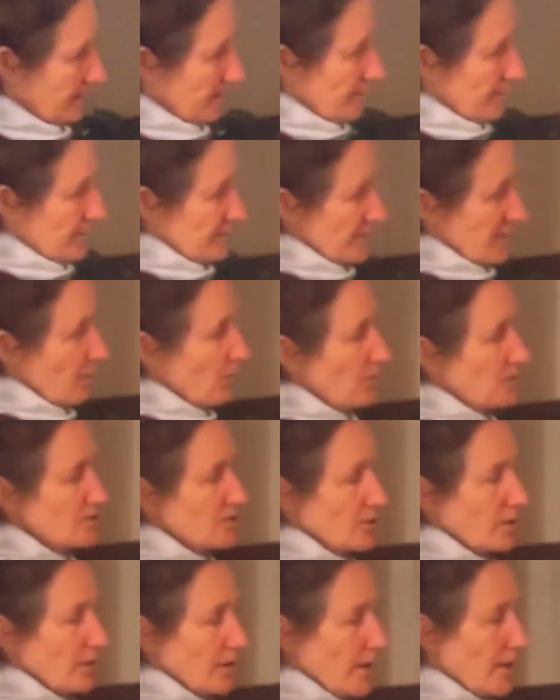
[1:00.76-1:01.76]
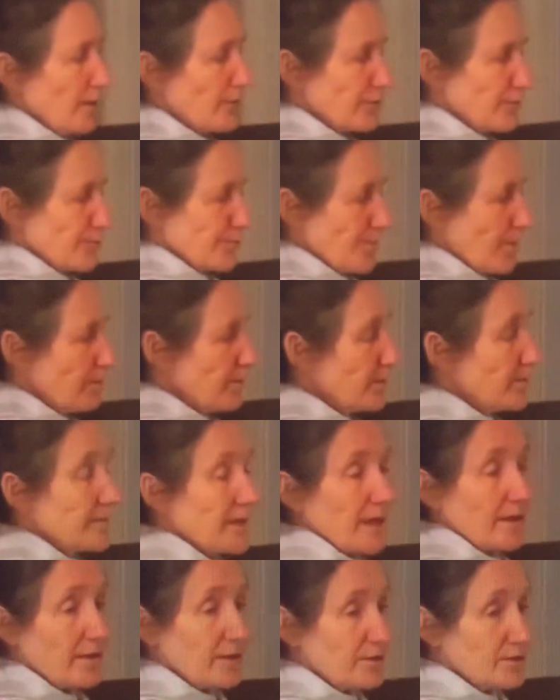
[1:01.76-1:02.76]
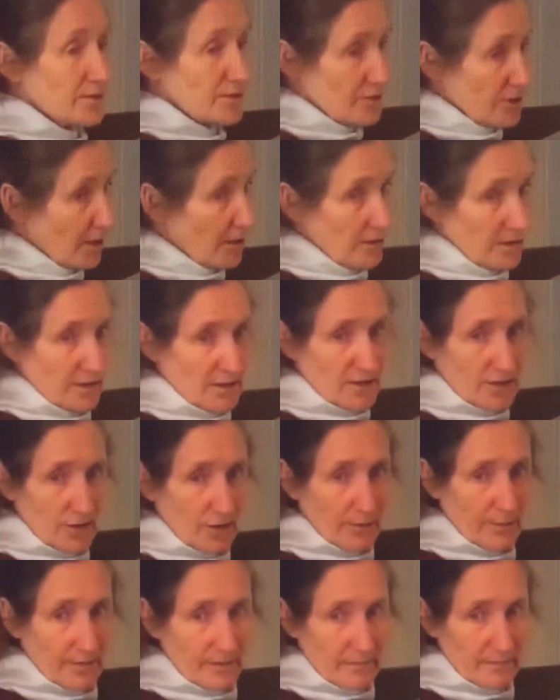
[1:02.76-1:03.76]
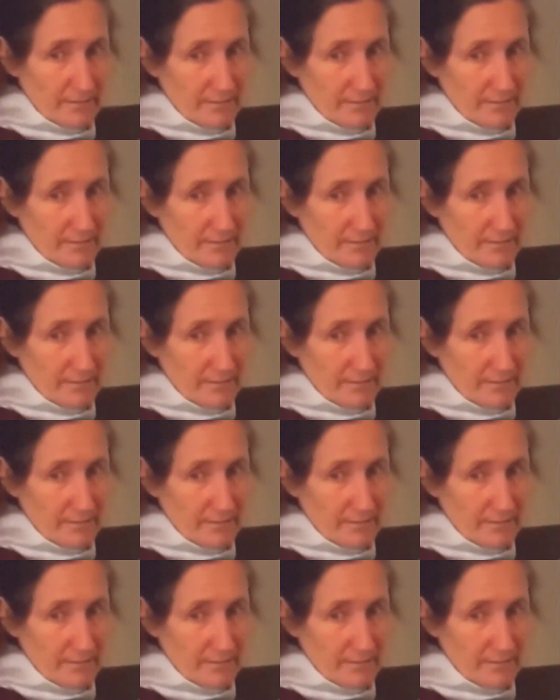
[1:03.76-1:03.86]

If someone's got a health problem, they need to totally stop it.